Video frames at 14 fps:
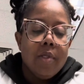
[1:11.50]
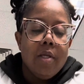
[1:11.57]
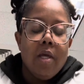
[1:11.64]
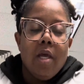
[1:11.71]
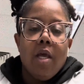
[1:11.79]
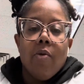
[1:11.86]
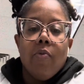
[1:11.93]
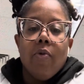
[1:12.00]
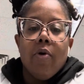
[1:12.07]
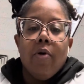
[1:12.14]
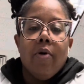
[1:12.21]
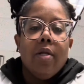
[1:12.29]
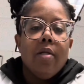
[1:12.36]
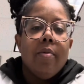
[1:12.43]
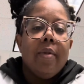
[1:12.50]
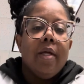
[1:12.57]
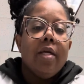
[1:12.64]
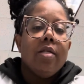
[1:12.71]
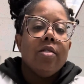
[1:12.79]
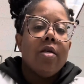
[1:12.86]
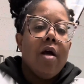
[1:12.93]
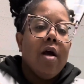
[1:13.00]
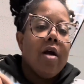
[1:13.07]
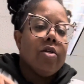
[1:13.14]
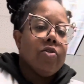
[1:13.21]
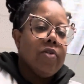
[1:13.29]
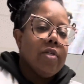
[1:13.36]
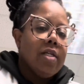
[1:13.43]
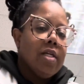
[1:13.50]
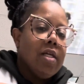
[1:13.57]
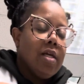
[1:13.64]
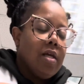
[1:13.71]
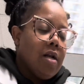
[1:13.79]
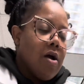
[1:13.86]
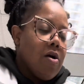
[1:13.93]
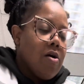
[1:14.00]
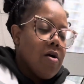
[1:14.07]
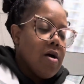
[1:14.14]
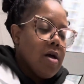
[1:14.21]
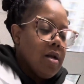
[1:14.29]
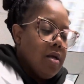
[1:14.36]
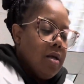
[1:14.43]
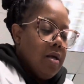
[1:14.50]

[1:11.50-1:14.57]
and we're going to place our tourniquet on